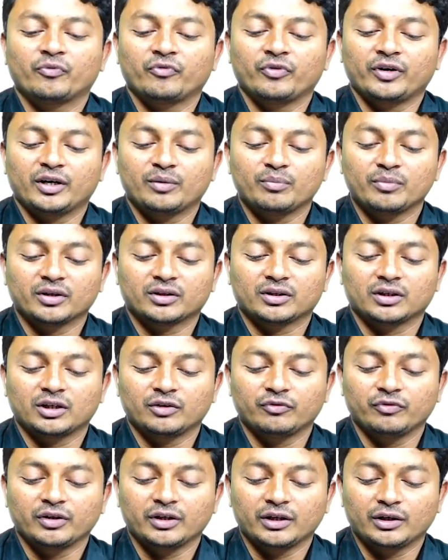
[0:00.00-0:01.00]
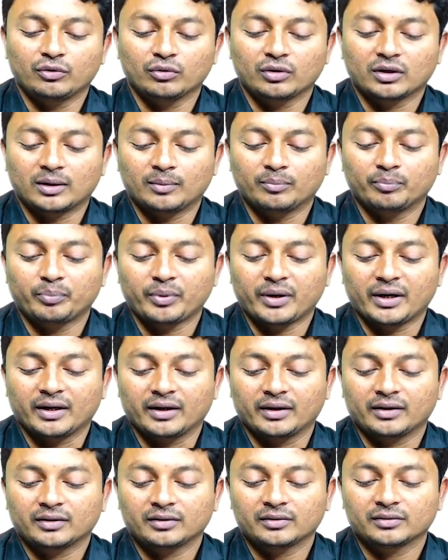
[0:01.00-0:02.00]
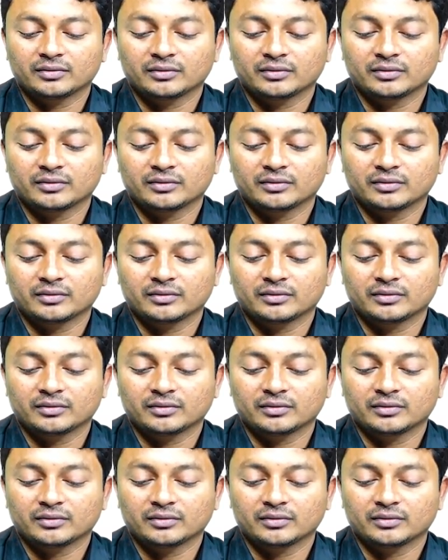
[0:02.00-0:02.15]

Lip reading: weight method, we need to compare